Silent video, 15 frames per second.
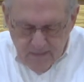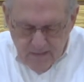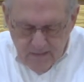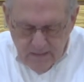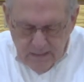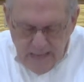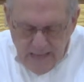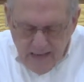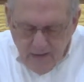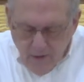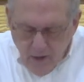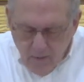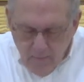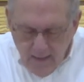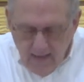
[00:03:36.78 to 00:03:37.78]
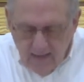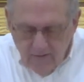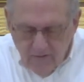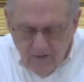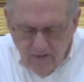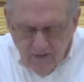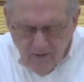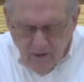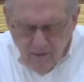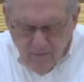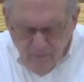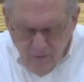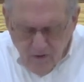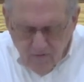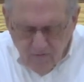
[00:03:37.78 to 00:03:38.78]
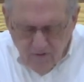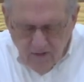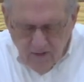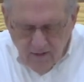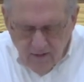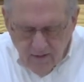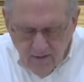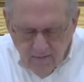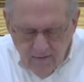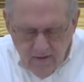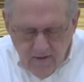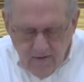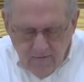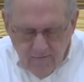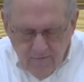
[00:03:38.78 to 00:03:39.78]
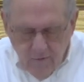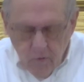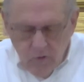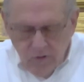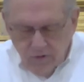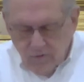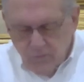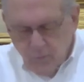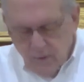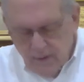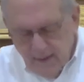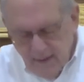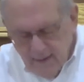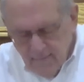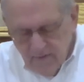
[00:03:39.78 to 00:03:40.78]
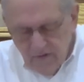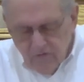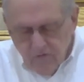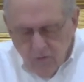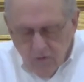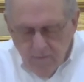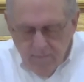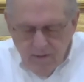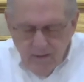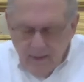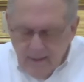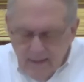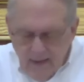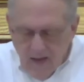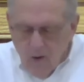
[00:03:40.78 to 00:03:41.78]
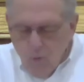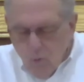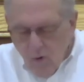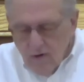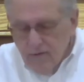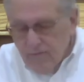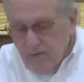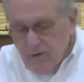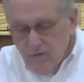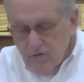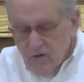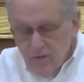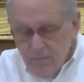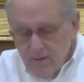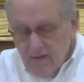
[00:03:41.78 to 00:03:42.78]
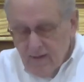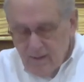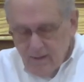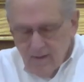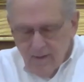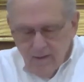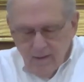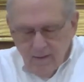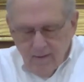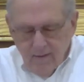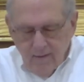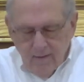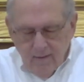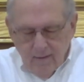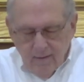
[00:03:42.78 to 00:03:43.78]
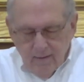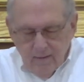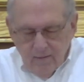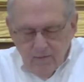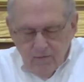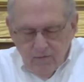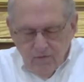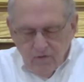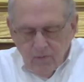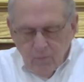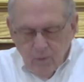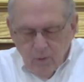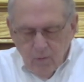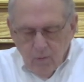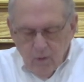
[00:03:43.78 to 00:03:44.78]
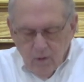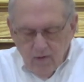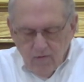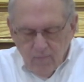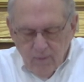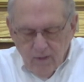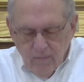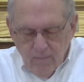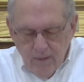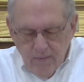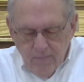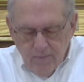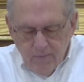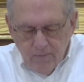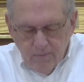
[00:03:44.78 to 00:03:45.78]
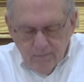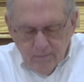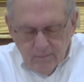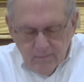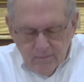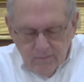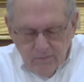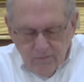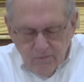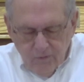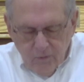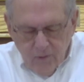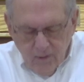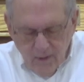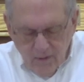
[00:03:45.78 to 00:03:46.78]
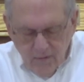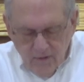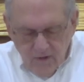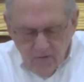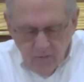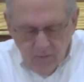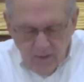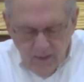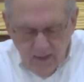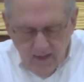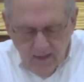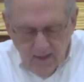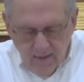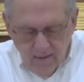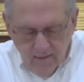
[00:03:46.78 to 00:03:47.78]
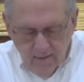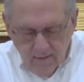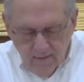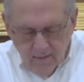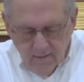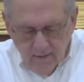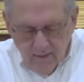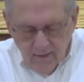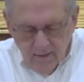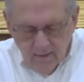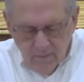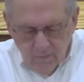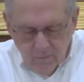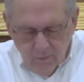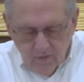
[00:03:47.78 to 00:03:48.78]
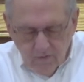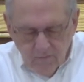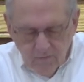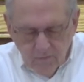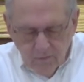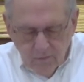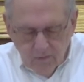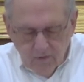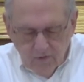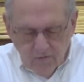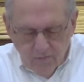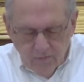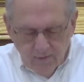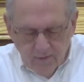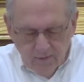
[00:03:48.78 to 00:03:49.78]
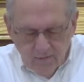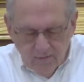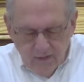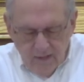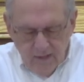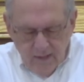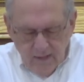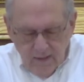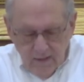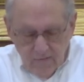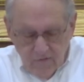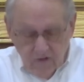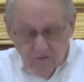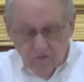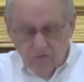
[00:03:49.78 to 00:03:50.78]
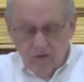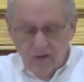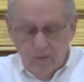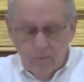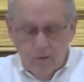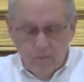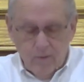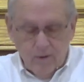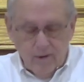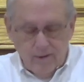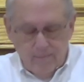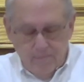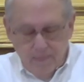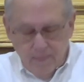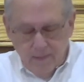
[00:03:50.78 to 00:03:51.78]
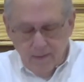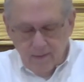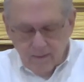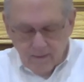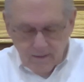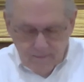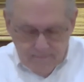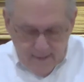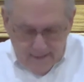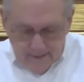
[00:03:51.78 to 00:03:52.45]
get in our minds, get in our thoughts, get in our focus what heaven is going to be like and how wonderful it's going to be so that we'll want as many people to join us as we can in that wonderful, glorious place. In Jesus' name we pray. Amen.